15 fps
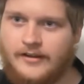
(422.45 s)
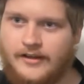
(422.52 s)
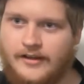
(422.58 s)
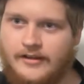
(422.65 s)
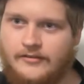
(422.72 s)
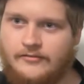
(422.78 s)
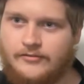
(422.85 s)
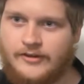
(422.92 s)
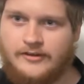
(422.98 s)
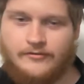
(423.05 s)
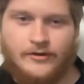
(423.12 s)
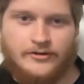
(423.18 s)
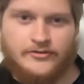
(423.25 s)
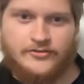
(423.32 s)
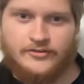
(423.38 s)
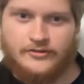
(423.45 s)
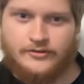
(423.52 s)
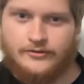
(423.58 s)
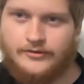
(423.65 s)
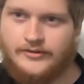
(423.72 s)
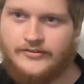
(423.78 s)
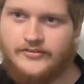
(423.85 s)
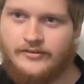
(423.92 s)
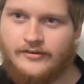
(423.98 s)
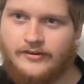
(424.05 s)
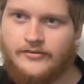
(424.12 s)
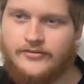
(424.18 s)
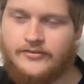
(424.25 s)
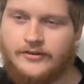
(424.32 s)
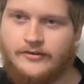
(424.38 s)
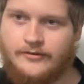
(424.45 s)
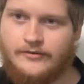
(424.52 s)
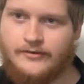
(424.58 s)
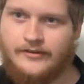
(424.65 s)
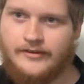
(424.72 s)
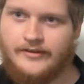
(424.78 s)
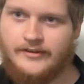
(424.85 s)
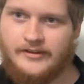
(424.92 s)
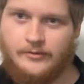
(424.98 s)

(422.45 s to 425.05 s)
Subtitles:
a friend of ours who is also in the